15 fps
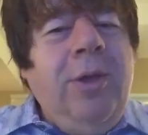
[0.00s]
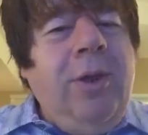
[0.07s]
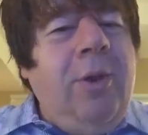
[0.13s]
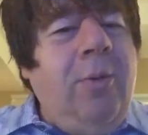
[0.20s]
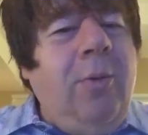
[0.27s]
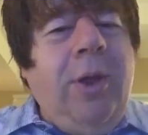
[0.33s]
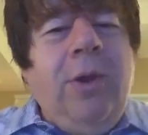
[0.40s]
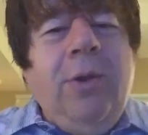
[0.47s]

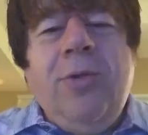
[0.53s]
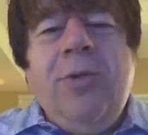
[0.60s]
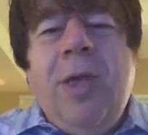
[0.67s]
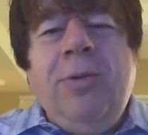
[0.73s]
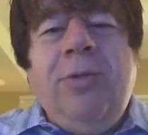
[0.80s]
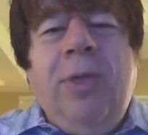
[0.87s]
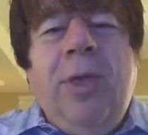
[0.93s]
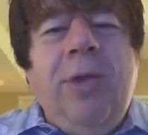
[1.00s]
You know, Weiner
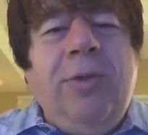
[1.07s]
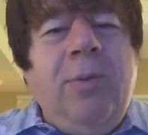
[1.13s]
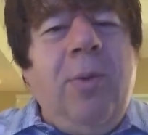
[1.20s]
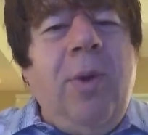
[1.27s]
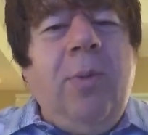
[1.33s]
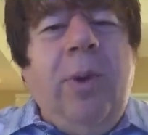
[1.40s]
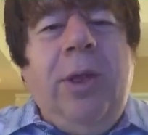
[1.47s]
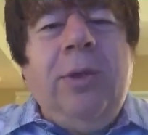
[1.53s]
says this
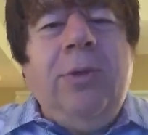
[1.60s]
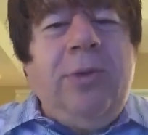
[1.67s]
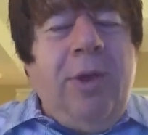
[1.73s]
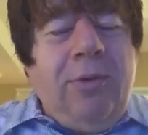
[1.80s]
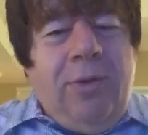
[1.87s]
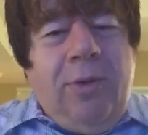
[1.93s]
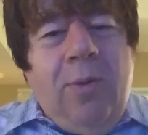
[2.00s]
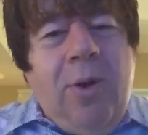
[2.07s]
and what Weiner
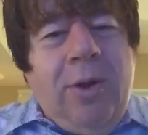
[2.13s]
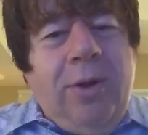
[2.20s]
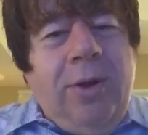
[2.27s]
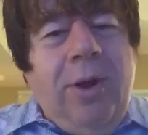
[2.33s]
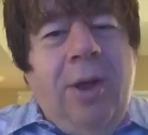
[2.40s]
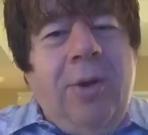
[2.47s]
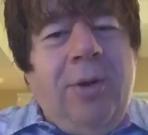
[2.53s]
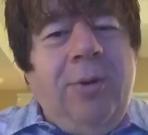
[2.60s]
doesn't want
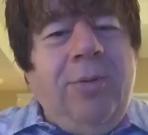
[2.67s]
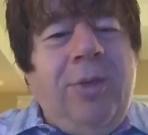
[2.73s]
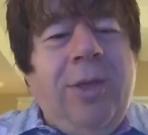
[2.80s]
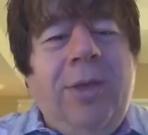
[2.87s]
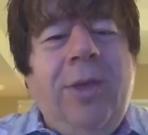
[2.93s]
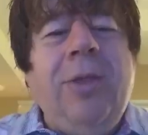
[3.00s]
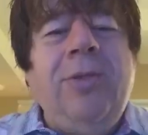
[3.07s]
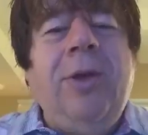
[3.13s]
to know. And I was
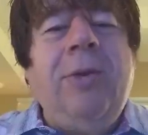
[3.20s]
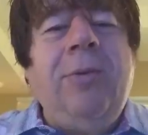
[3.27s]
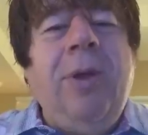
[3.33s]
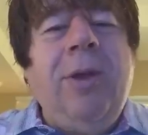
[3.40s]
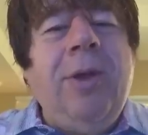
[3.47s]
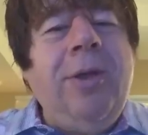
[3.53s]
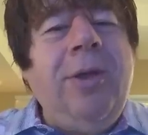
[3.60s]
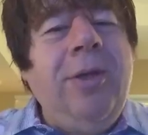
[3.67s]
like, that's
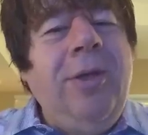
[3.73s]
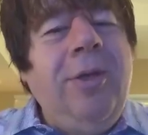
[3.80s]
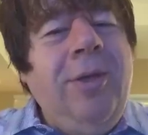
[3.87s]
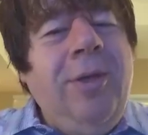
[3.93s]
ironic.